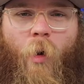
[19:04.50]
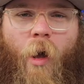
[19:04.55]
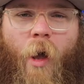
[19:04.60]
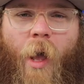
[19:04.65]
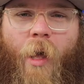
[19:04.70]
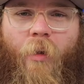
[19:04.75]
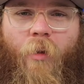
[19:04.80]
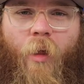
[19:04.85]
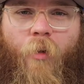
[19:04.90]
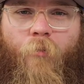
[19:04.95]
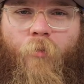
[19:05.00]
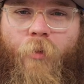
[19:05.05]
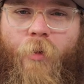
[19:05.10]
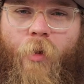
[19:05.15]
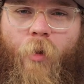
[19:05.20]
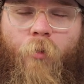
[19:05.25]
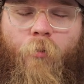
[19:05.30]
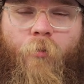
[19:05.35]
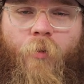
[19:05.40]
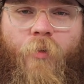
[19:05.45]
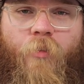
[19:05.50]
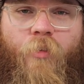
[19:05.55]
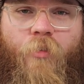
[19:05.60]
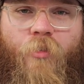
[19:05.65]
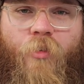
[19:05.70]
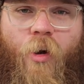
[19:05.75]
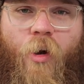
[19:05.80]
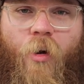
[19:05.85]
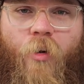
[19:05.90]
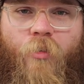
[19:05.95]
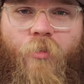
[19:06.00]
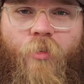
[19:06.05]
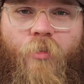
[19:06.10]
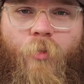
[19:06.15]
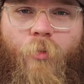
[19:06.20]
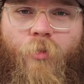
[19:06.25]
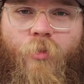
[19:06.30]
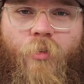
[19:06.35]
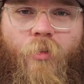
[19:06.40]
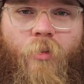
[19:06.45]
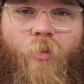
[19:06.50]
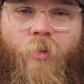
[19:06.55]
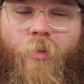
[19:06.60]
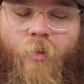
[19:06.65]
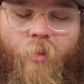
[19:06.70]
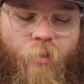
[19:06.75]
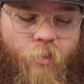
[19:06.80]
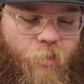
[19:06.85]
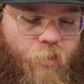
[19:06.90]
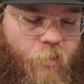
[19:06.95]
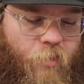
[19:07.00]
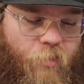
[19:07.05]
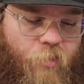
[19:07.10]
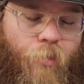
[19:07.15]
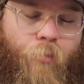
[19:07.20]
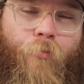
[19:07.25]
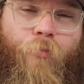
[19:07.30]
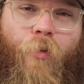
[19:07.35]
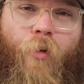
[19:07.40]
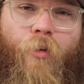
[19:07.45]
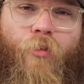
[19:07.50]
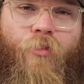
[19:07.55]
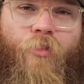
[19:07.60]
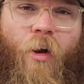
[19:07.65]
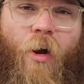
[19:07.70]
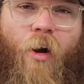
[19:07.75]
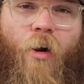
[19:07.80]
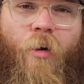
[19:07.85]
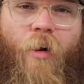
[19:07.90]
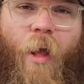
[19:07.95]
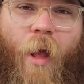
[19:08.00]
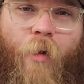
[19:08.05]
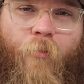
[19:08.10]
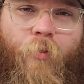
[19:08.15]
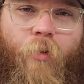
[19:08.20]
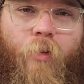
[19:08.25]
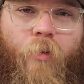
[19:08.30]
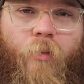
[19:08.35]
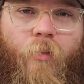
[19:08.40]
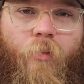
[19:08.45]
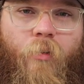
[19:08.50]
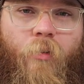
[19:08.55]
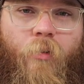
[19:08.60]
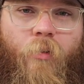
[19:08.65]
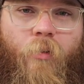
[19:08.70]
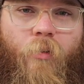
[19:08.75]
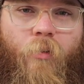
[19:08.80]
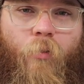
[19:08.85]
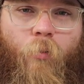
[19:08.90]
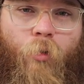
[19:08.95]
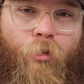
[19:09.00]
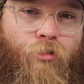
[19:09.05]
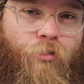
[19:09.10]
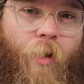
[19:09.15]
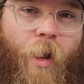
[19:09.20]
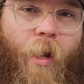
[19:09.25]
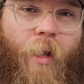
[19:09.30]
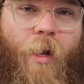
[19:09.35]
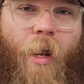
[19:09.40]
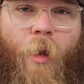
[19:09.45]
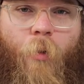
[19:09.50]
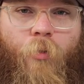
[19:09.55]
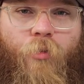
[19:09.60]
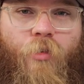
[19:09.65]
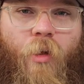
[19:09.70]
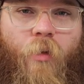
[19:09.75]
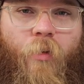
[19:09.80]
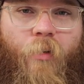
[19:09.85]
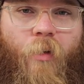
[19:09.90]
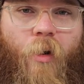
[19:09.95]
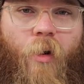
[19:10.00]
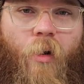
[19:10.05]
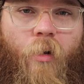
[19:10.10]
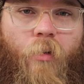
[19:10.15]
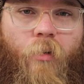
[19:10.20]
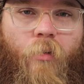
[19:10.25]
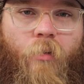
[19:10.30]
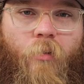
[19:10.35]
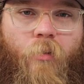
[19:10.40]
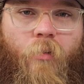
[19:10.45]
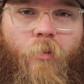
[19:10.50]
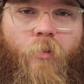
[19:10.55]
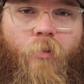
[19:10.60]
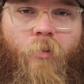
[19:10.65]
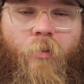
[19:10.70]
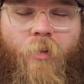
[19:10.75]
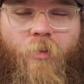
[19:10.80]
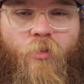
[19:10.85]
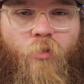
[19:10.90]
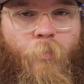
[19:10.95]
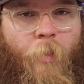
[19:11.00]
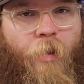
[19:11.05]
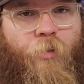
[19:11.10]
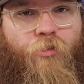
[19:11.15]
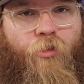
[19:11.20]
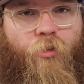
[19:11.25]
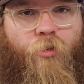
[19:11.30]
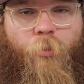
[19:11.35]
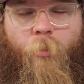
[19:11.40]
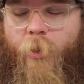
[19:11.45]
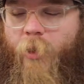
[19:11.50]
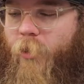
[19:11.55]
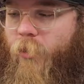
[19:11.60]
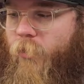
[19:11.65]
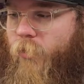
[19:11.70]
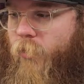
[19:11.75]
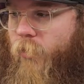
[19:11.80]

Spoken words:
why I love the old vintage cards, because it's the first card ever where Dragonite was on the card. It's special to me.